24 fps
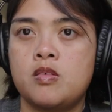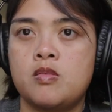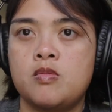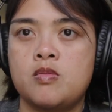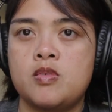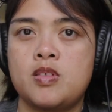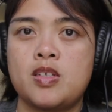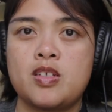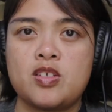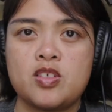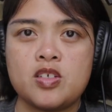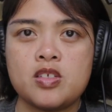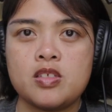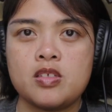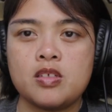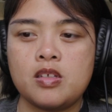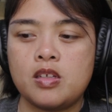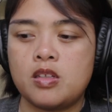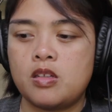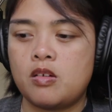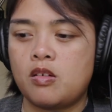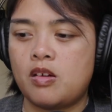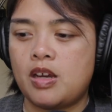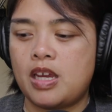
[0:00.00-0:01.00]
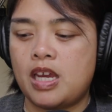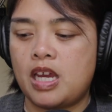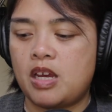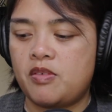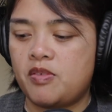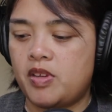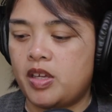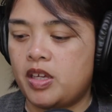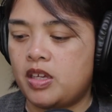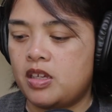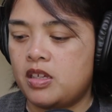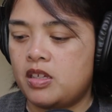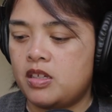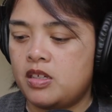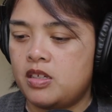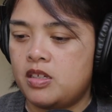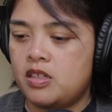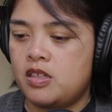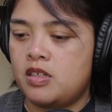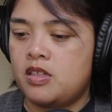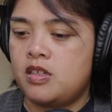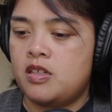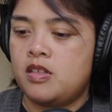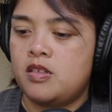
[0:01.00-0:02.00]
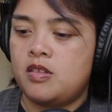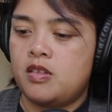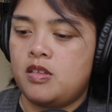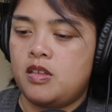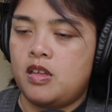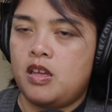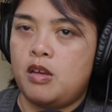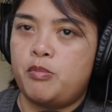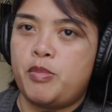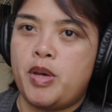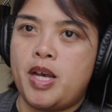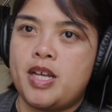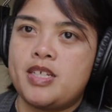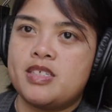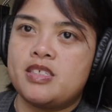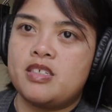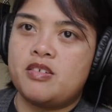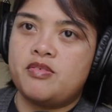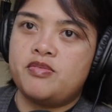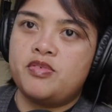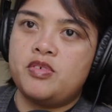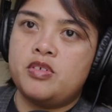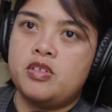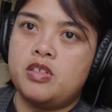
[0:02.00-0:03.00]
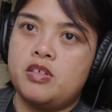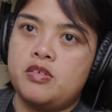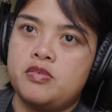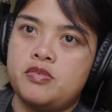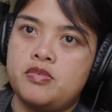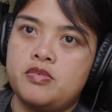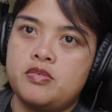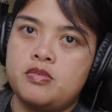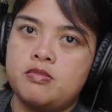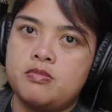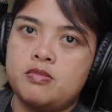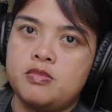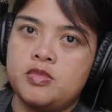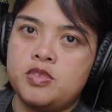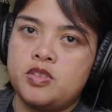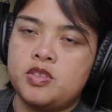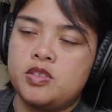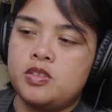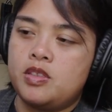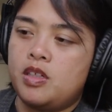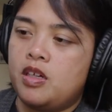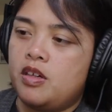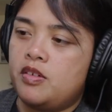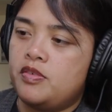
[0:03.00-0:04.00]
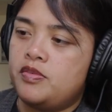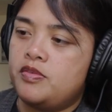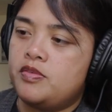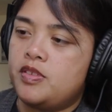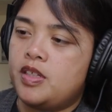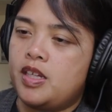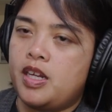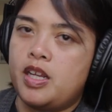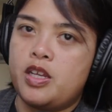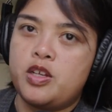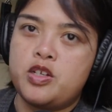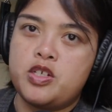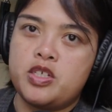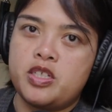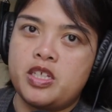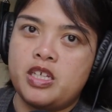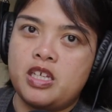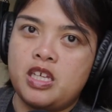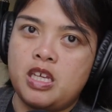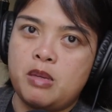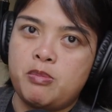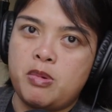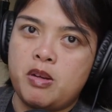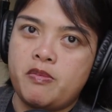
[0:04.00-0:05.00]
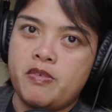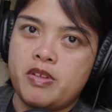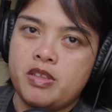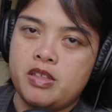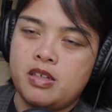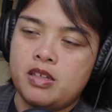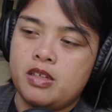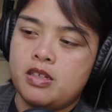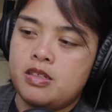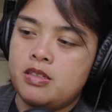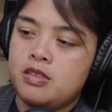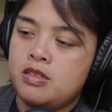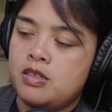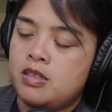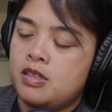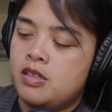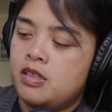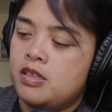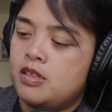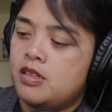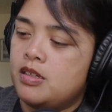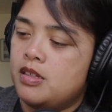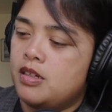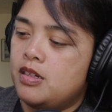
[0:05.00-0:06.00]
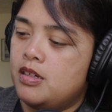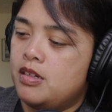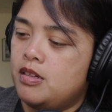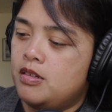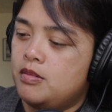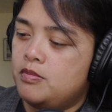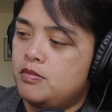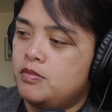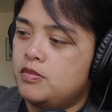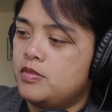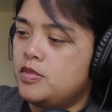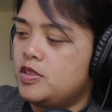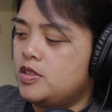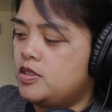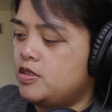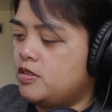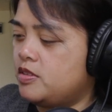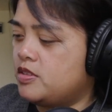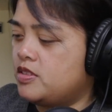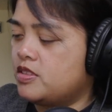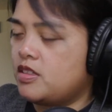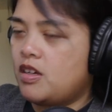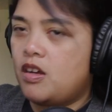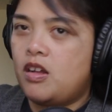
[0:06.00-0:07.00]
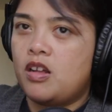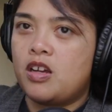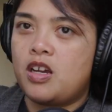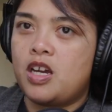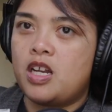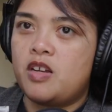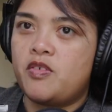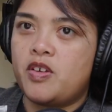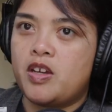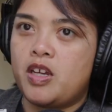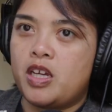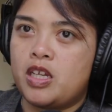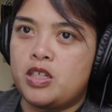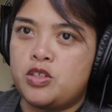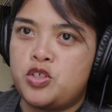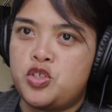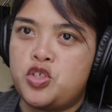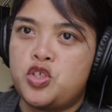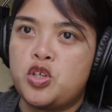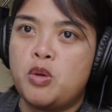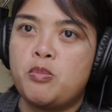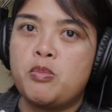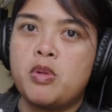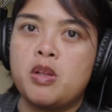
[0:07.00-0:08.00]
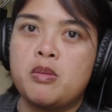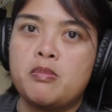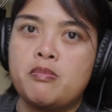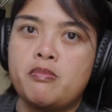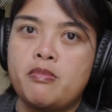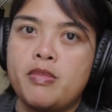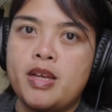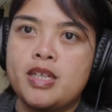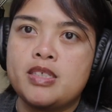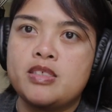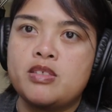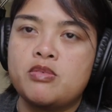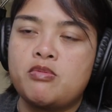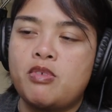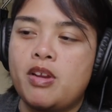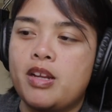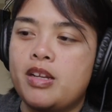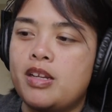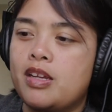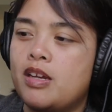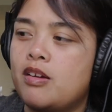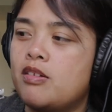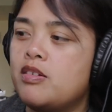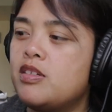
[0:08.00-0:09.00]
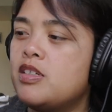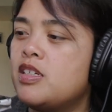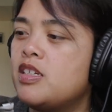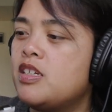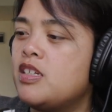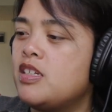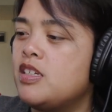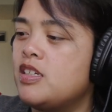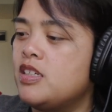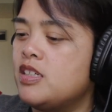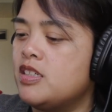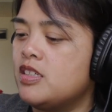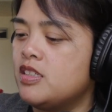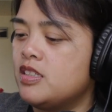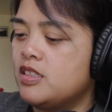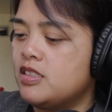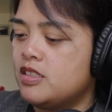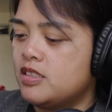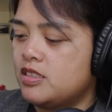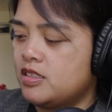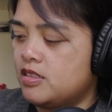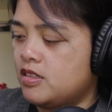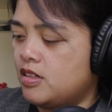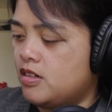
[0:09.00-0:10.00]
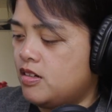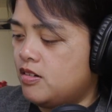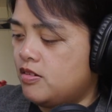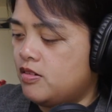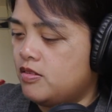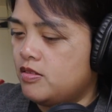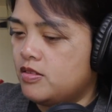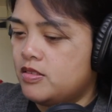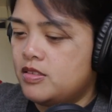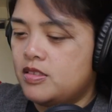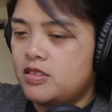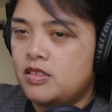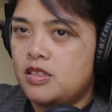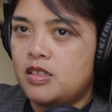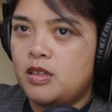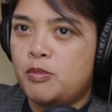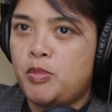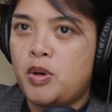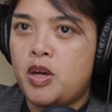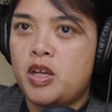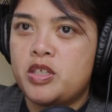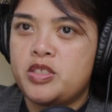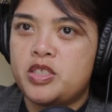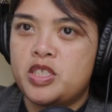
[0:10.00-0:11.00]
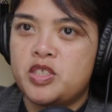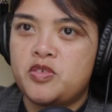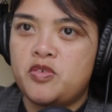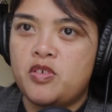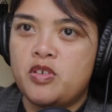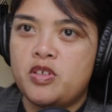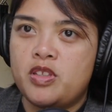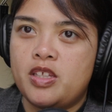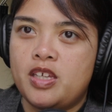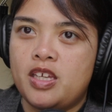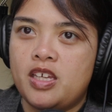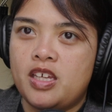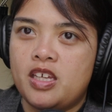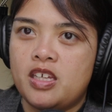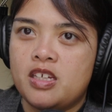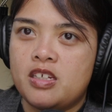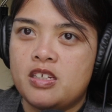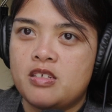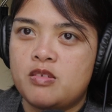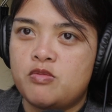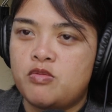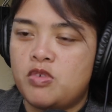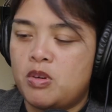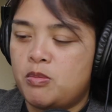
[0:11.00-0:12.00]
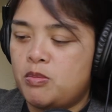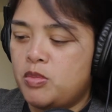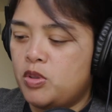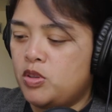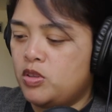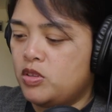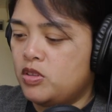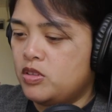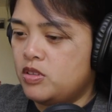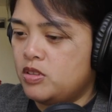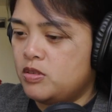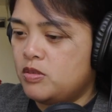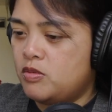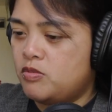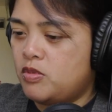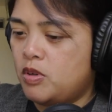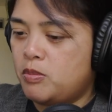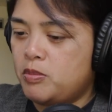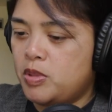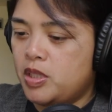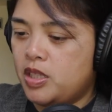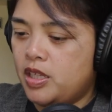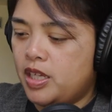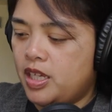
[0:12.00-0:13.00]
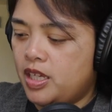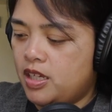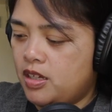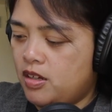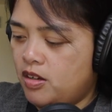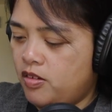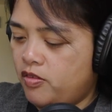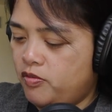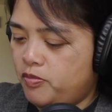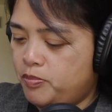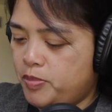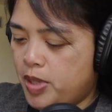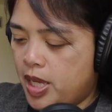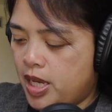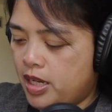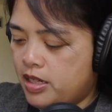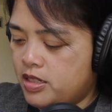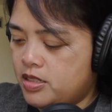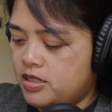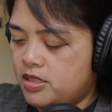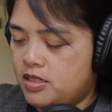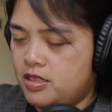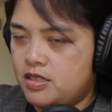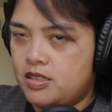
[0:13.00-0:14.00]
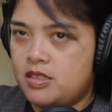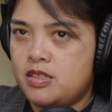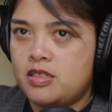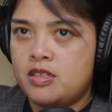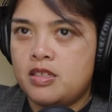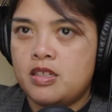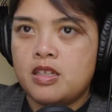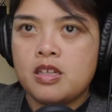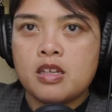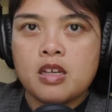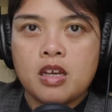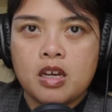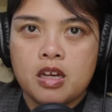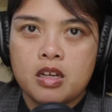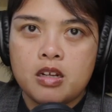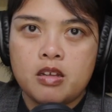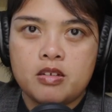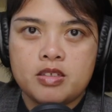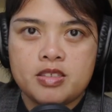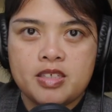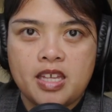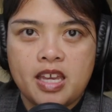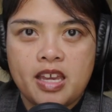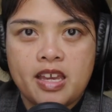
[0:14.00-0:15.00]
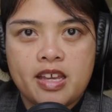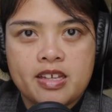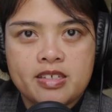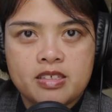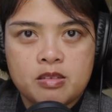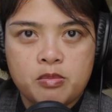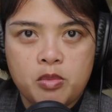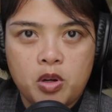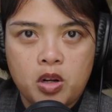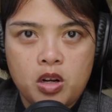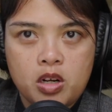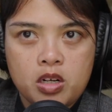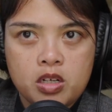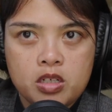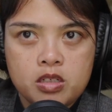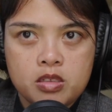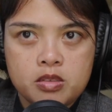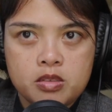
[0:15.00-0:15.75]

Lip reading: So just so you know, I have like a basket full of stuff that I usually keep everything in. So it's all kind of like a jumbled mess right now. So apologies for the rumbling of packages. I don't know, it's ASMR.